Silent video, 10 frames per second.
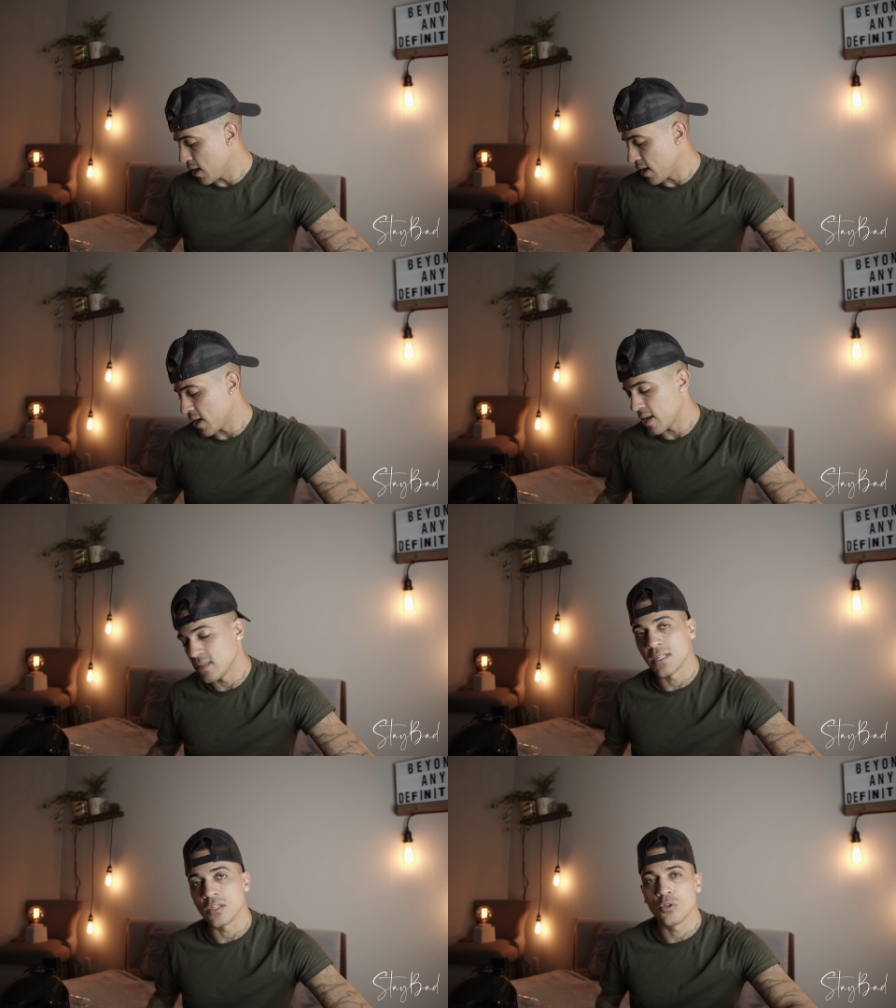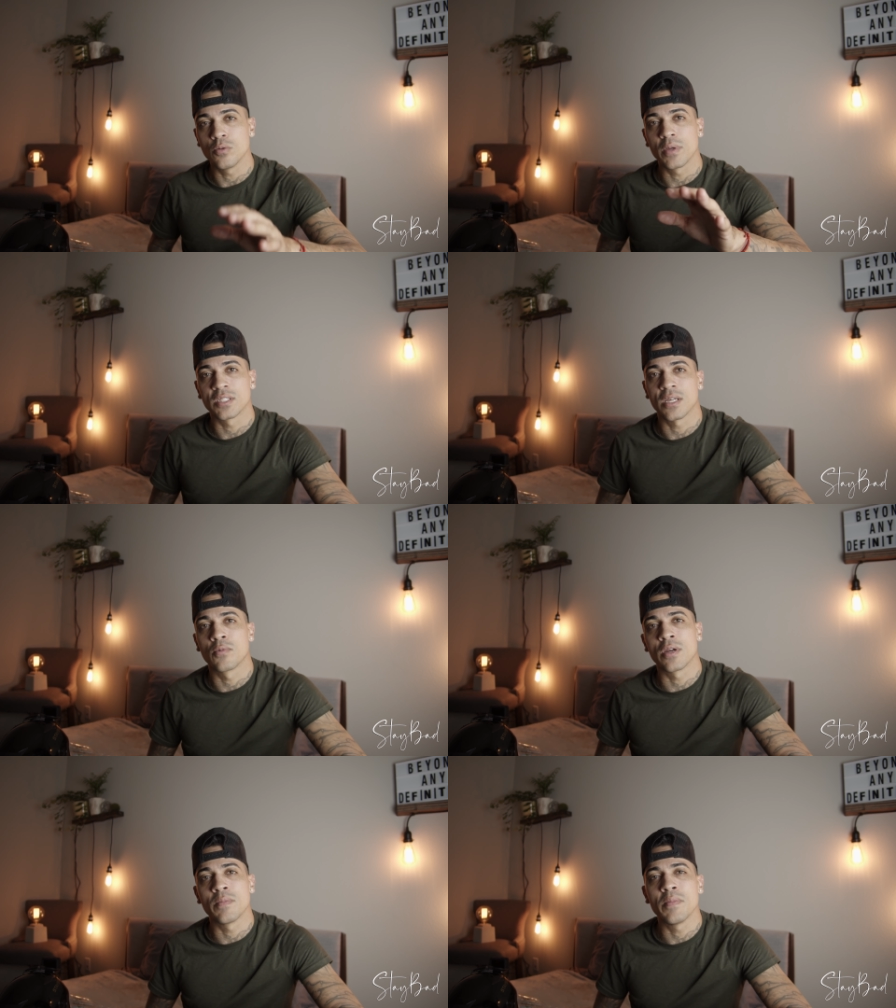And stay tuned because I'm
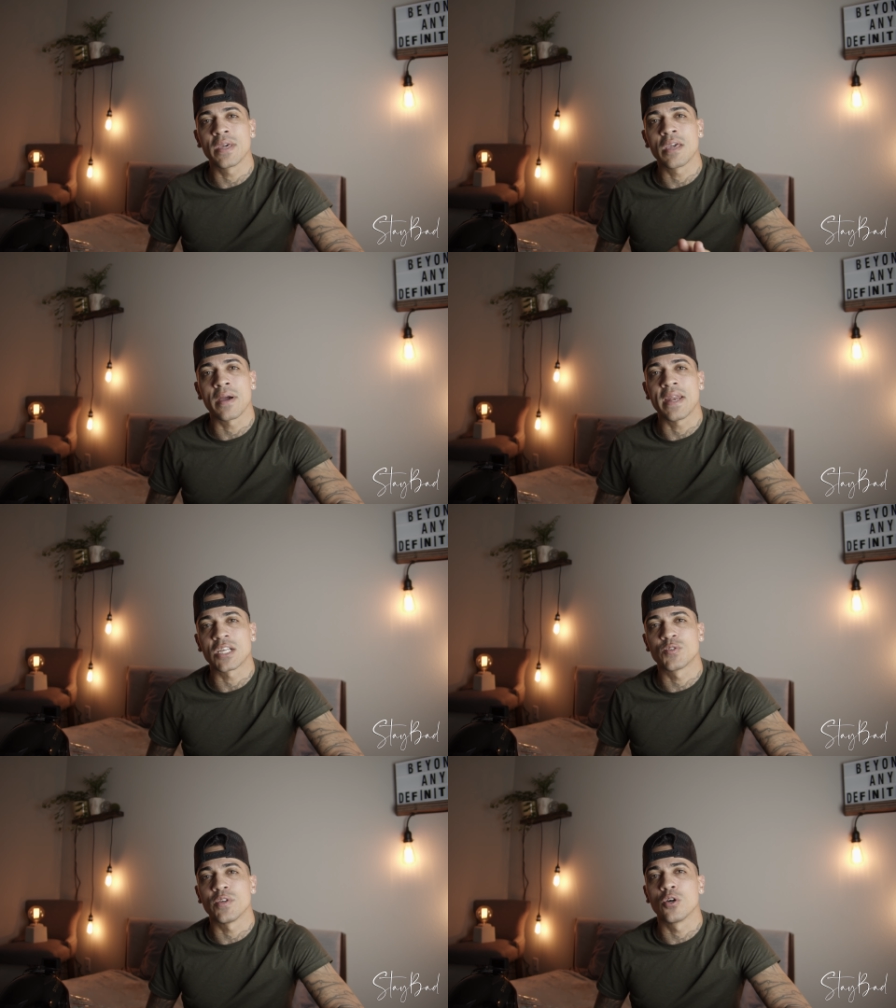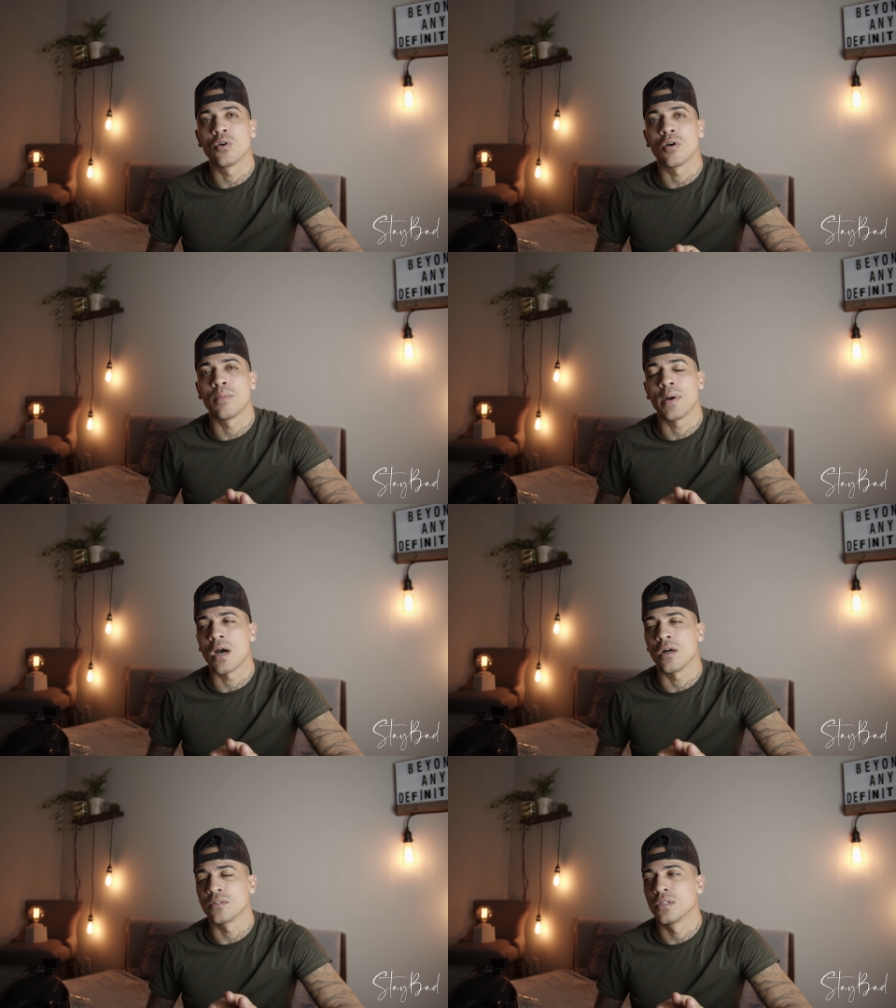going to be making my next video
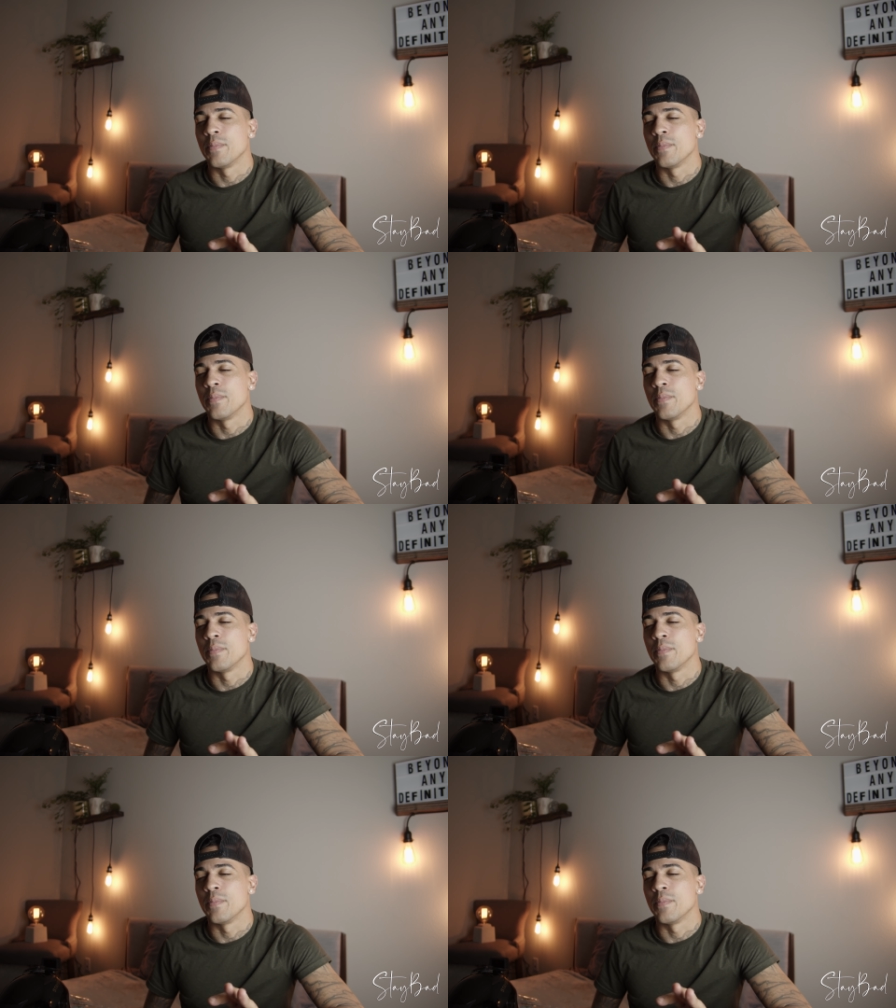about